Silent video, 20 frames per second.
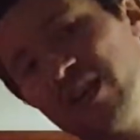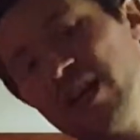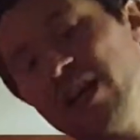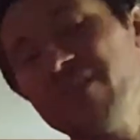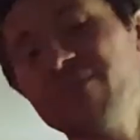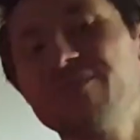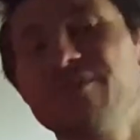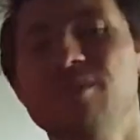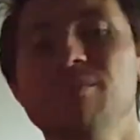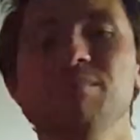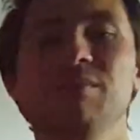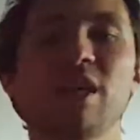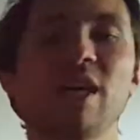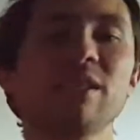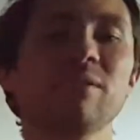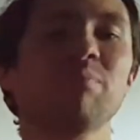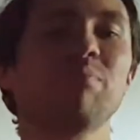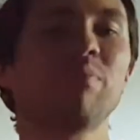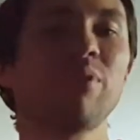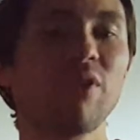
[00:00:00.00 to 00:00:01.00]
And from
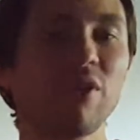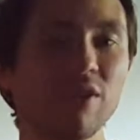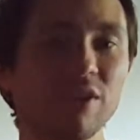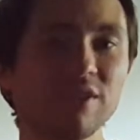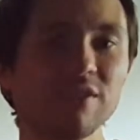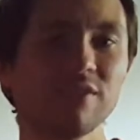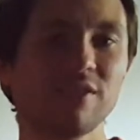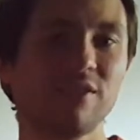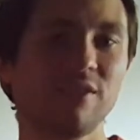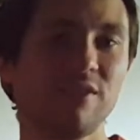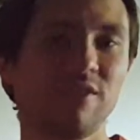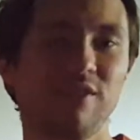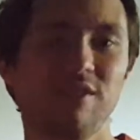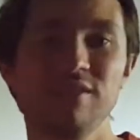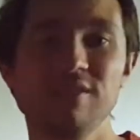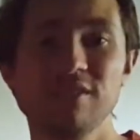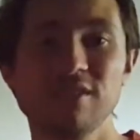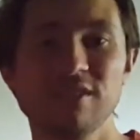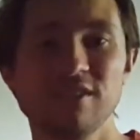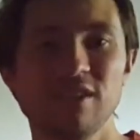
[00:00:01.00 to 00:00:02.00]
that point
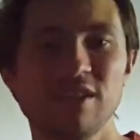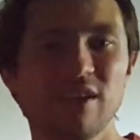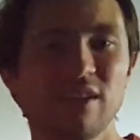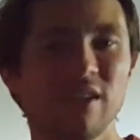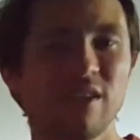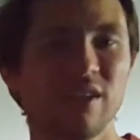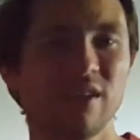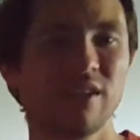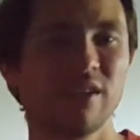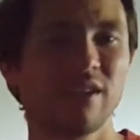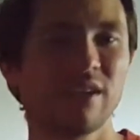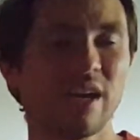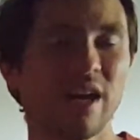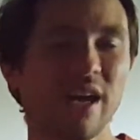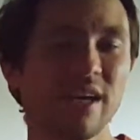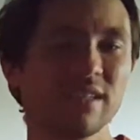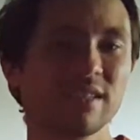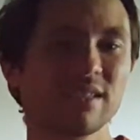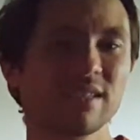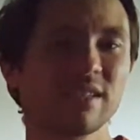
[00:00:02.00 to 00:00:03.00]
on,
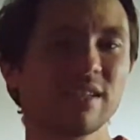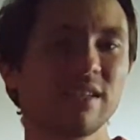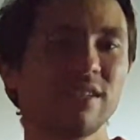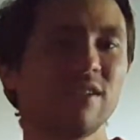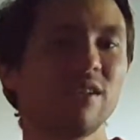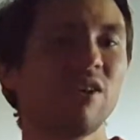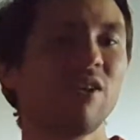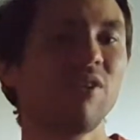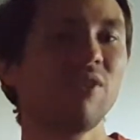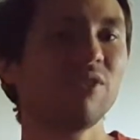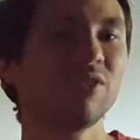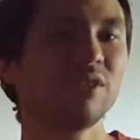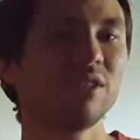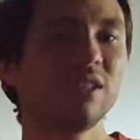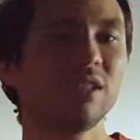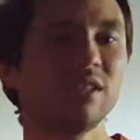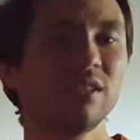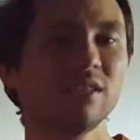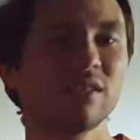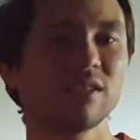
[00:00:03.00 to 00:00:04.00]
x can
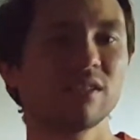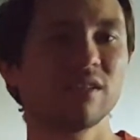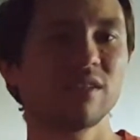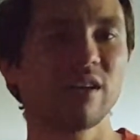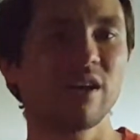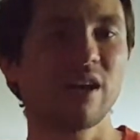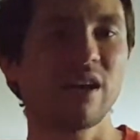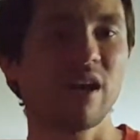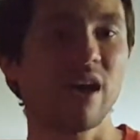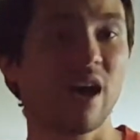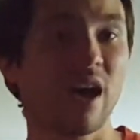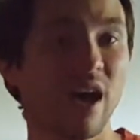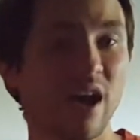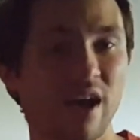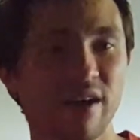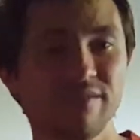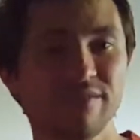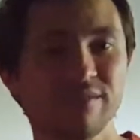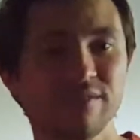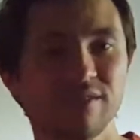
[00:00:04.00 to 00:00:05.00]
only
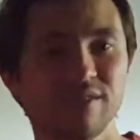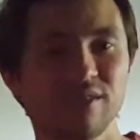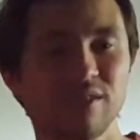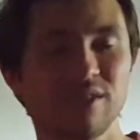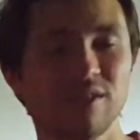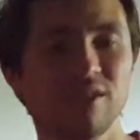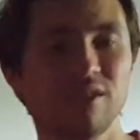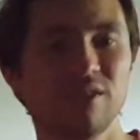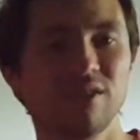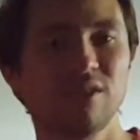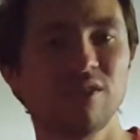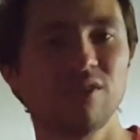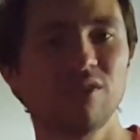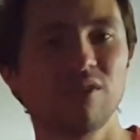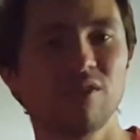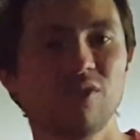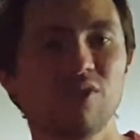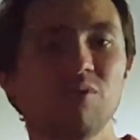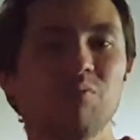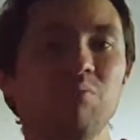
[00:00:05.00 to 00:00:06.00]
have
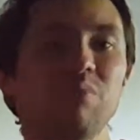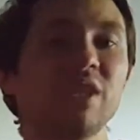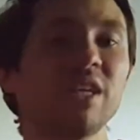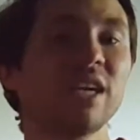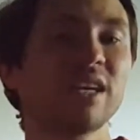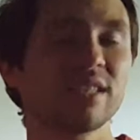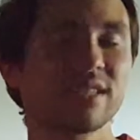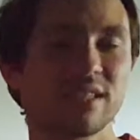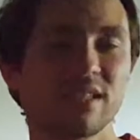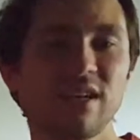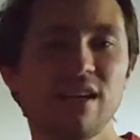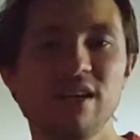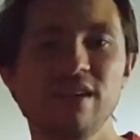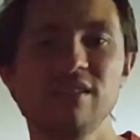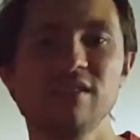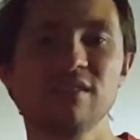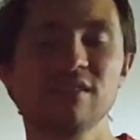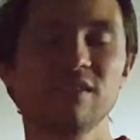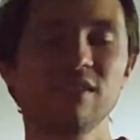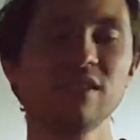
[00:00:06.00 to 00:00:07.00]
or be
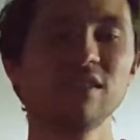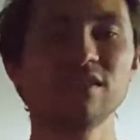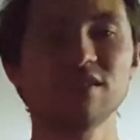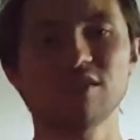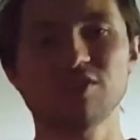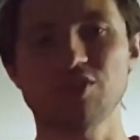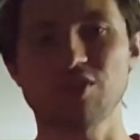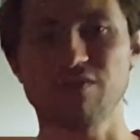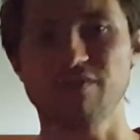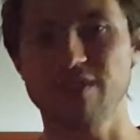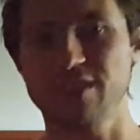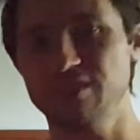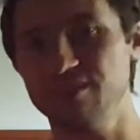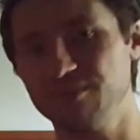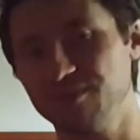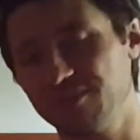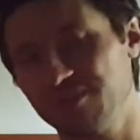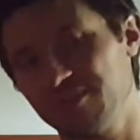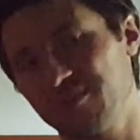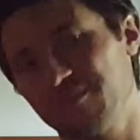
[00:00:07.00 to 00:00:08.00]
assigned integer
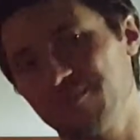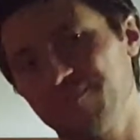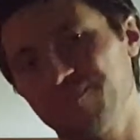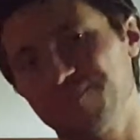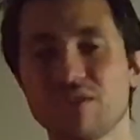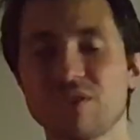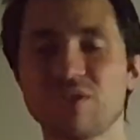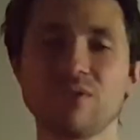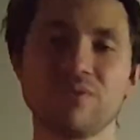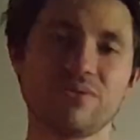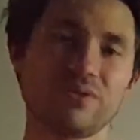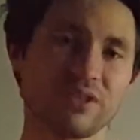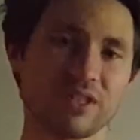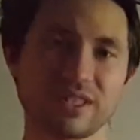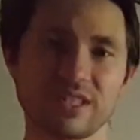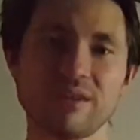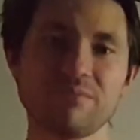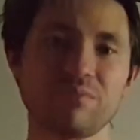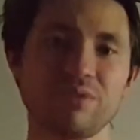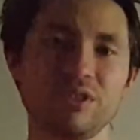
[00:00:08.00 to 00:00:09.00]
values. So for
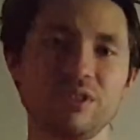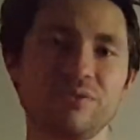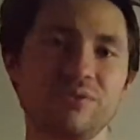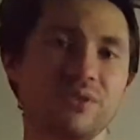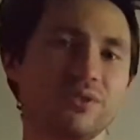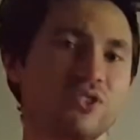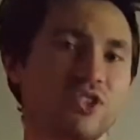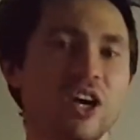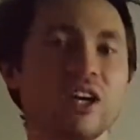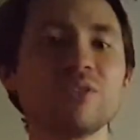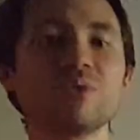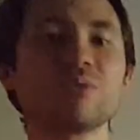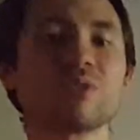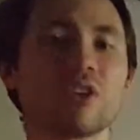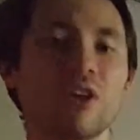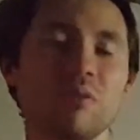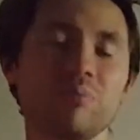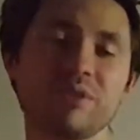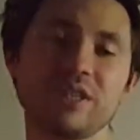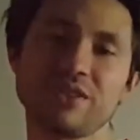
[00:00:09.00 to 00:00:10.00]
example, if you try to
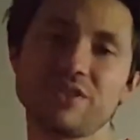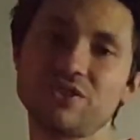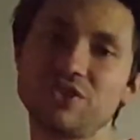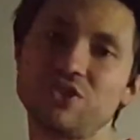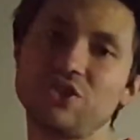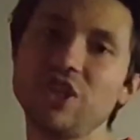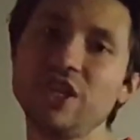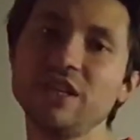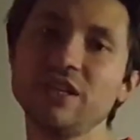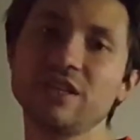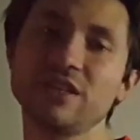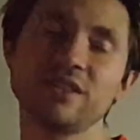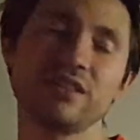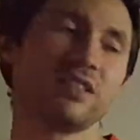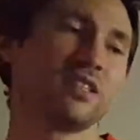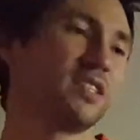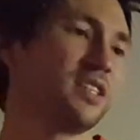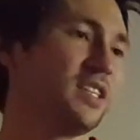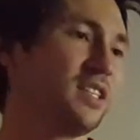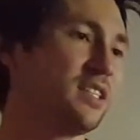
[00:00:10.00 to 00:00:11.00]
copy a string
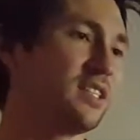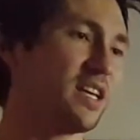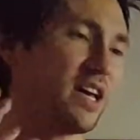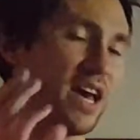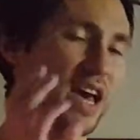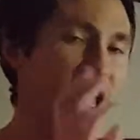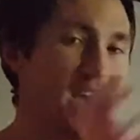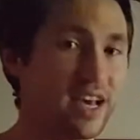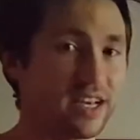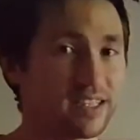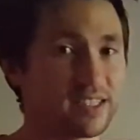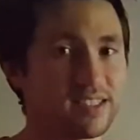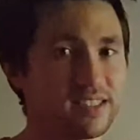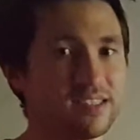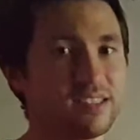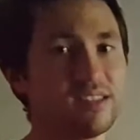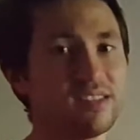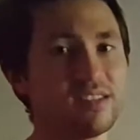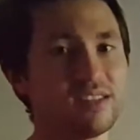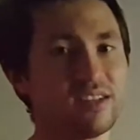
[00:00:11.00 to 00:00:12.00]
in x,